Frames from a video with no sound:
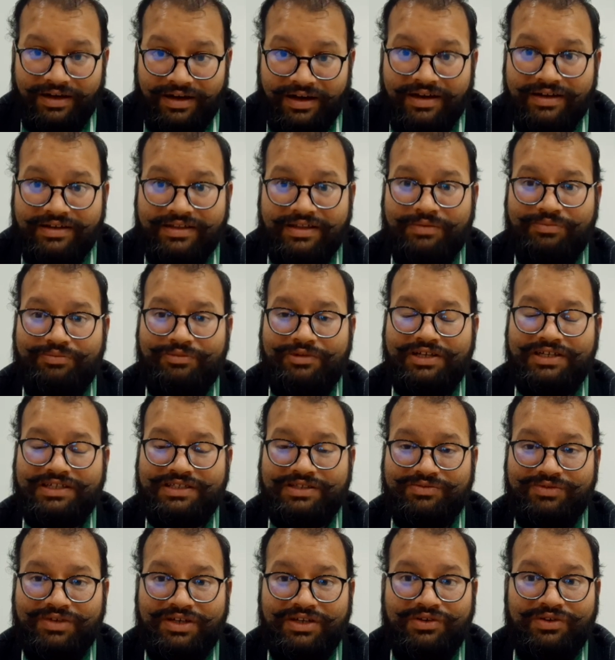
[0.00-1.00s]
the
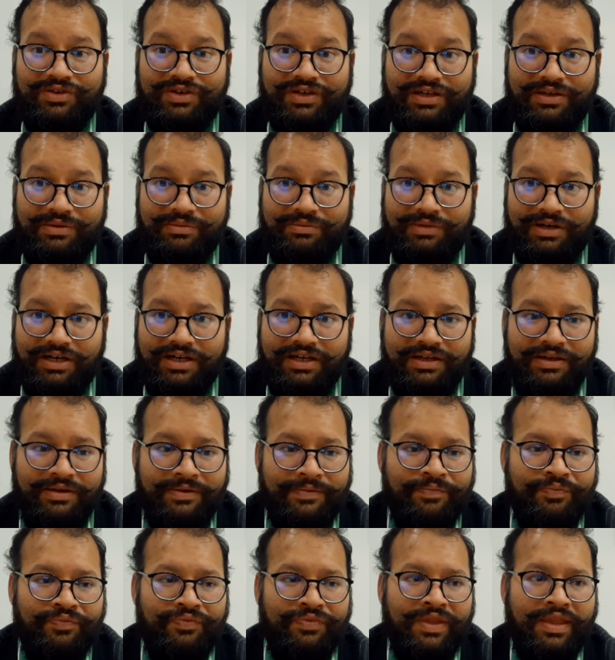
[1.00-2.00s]
place where you can buy.
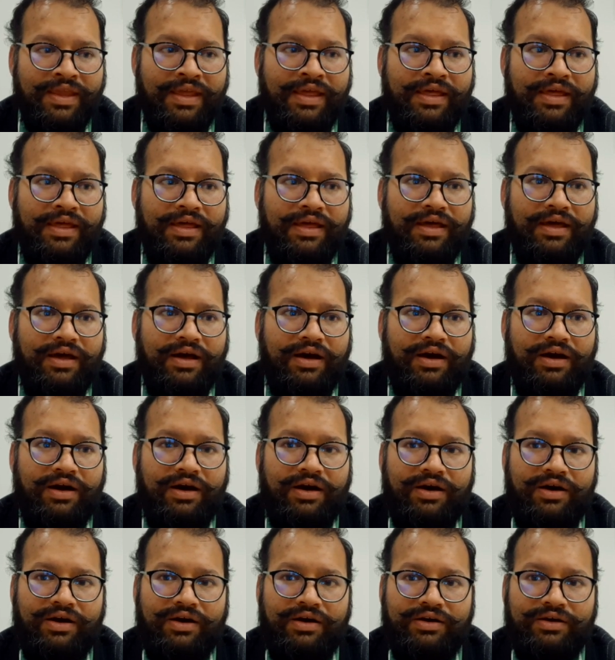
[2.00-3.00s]

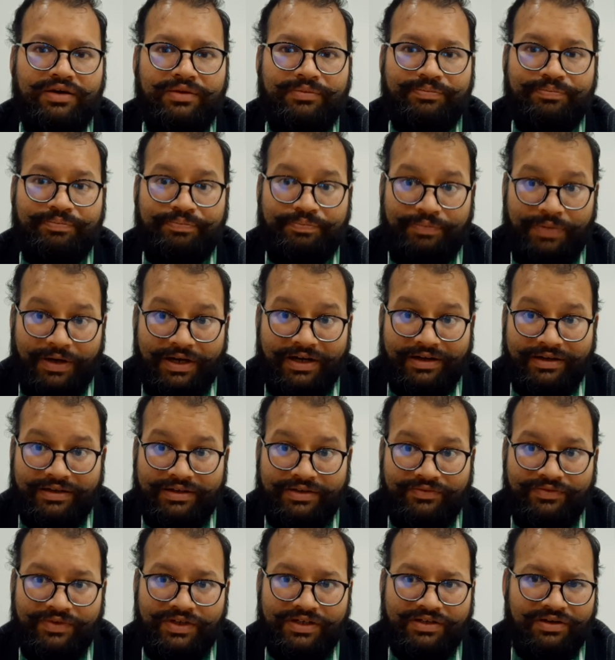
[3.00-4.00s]

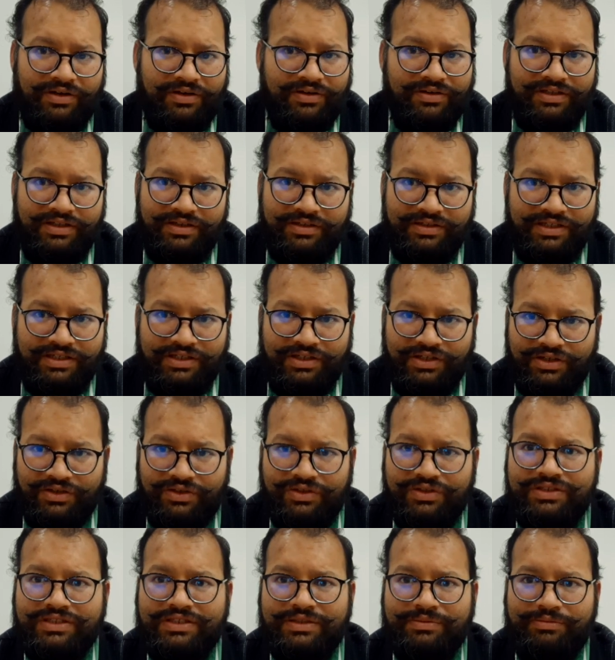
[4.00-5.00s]
But we call them
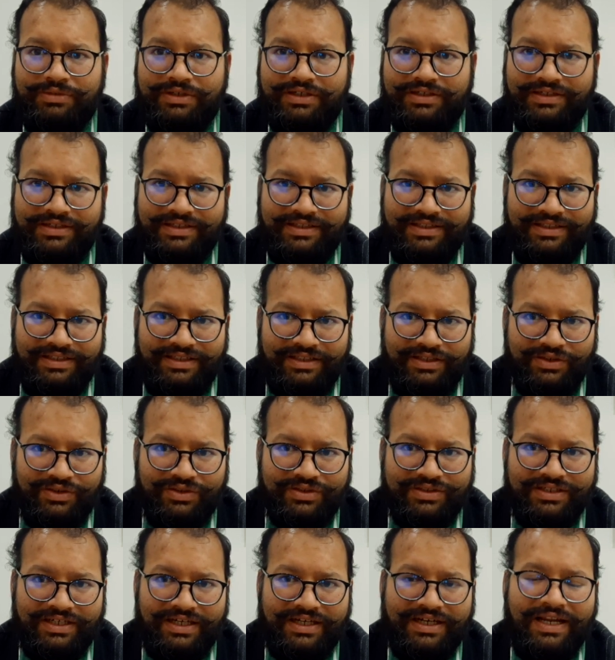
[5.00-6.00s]
kiosk, but
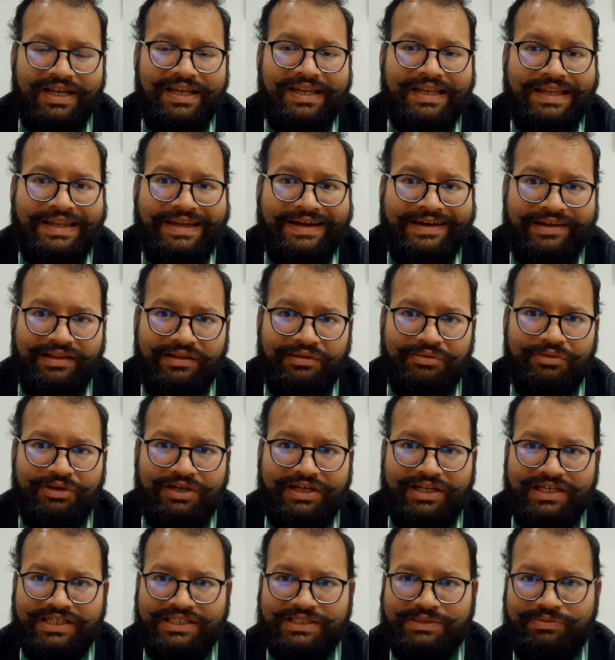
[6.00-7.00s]
those are a little
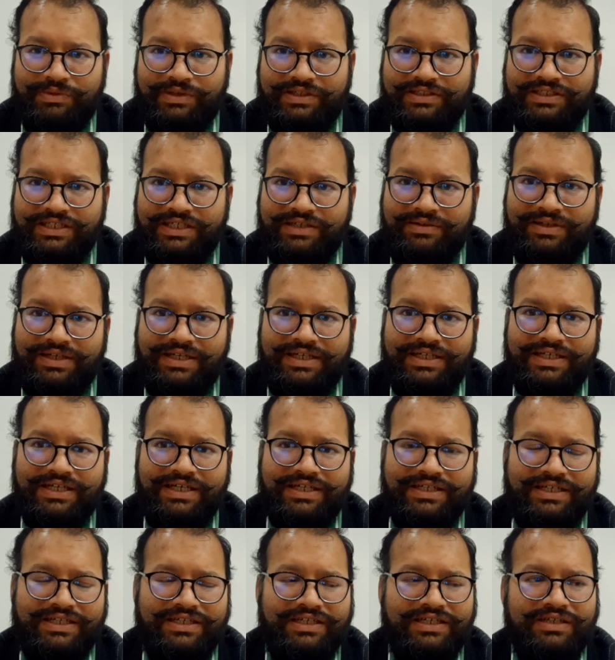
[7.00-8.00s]
bit expensive. Like
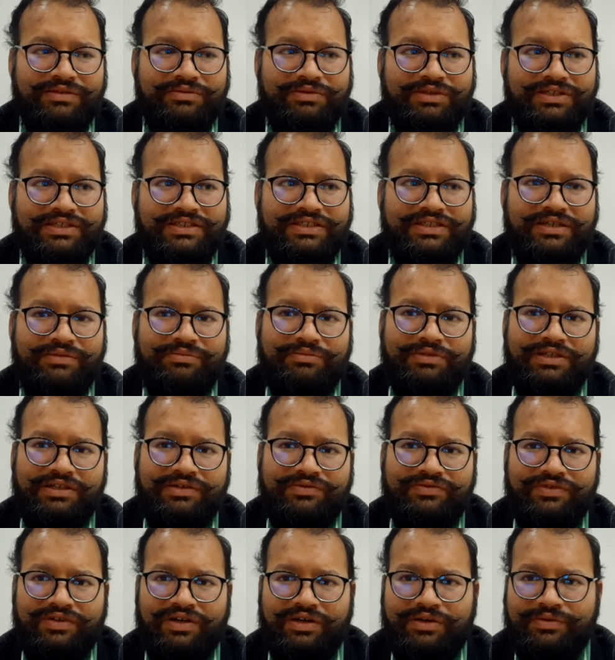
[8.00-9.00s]
I can give you example,
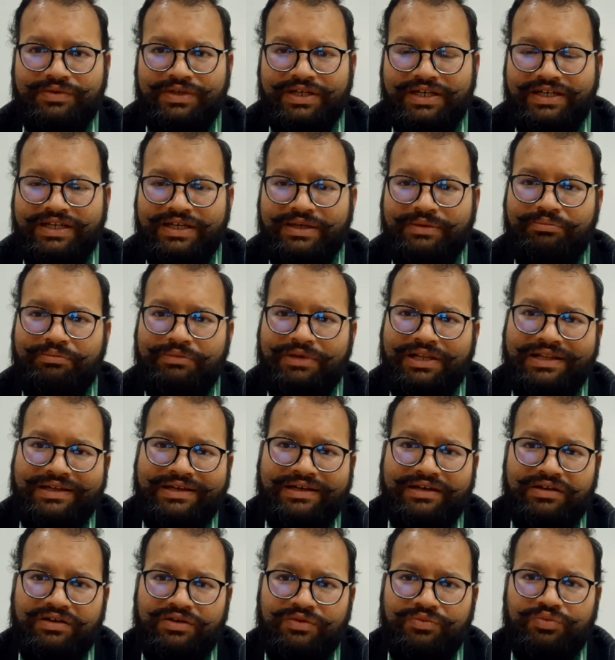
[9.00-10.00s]
if you are getting
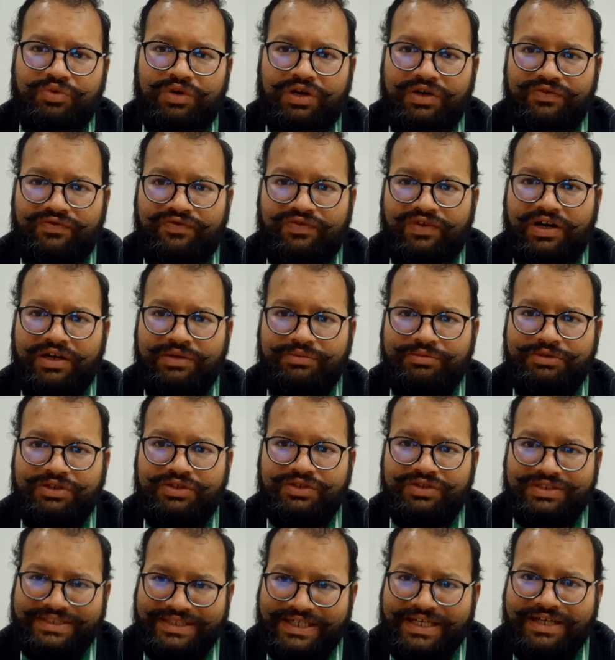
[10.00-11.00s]
milk around 0.5
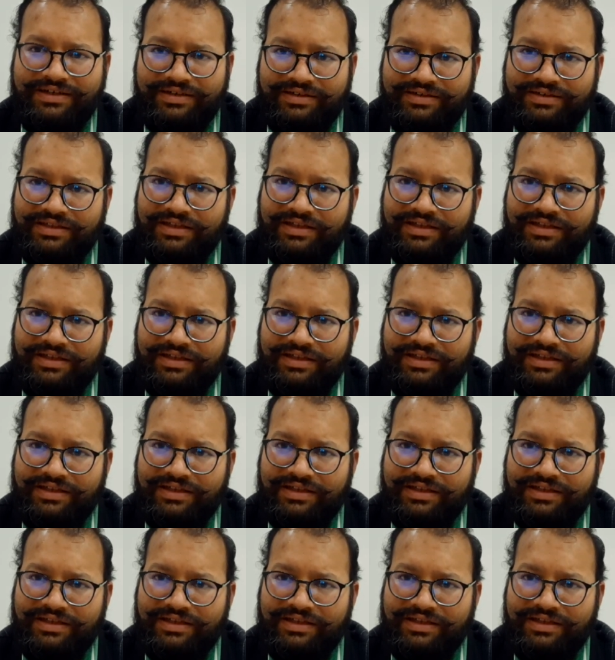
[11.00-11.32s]
euro cent,